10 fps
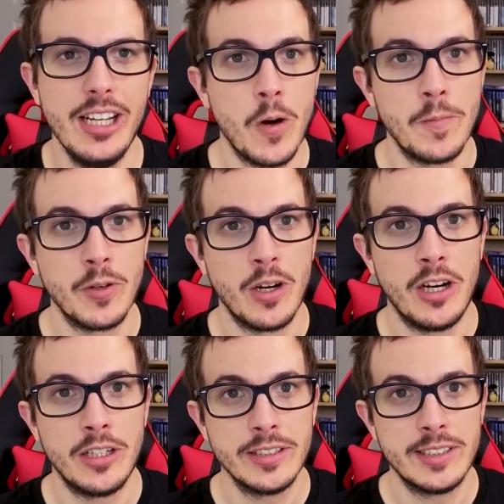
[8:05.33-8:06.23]
Hope you're
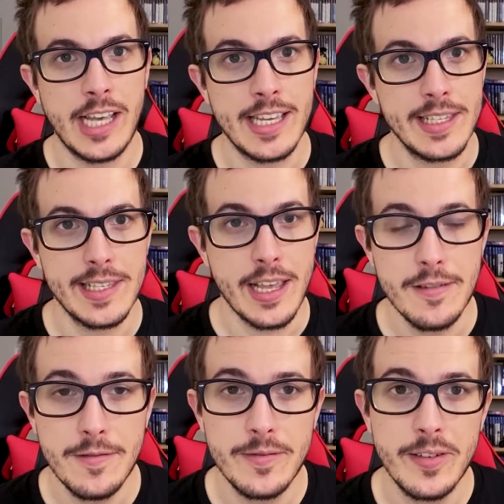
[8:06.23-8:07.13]
all staying
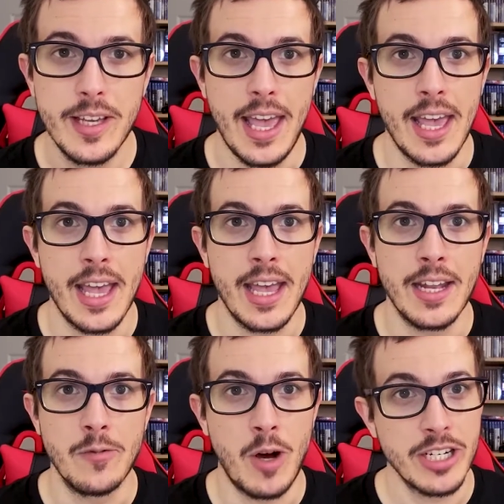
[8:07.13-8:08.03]
safe
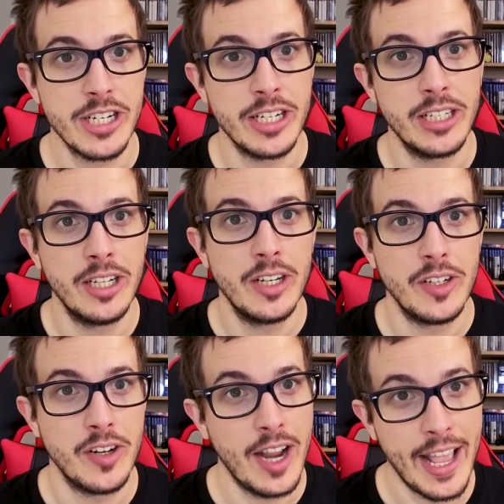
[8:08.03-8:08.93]
and washing
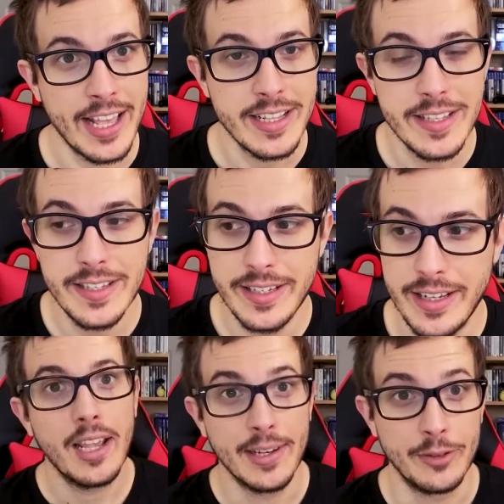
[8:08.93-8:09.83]
your
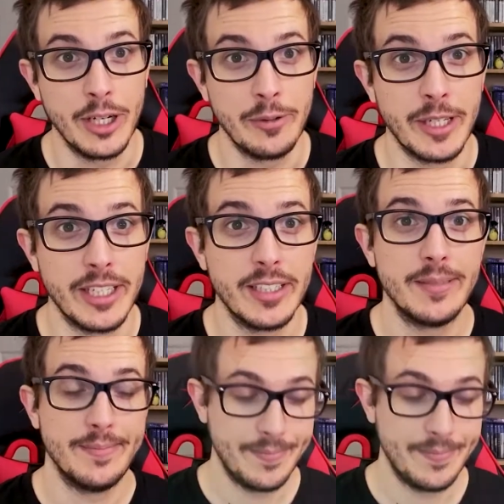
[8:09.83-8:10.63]
hands. Have a great week.